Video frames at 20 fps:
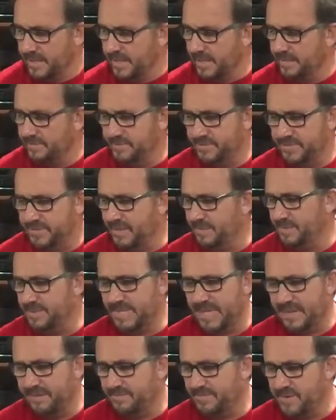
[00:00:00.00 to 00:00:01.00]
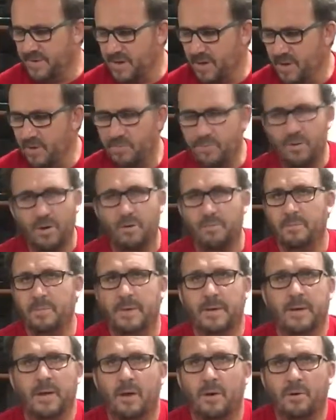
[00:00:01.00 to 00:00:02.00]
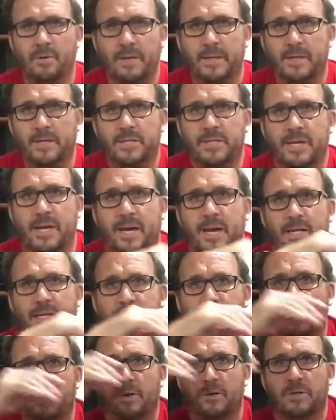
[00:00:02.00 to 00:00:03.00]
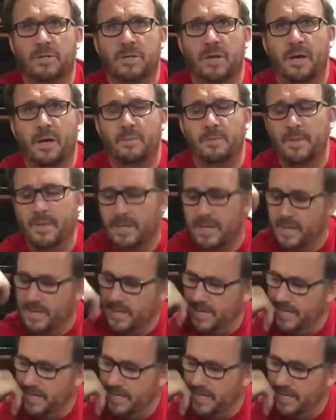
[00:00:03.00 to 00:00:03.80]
It seems to have no problem in holding a charge for a long time.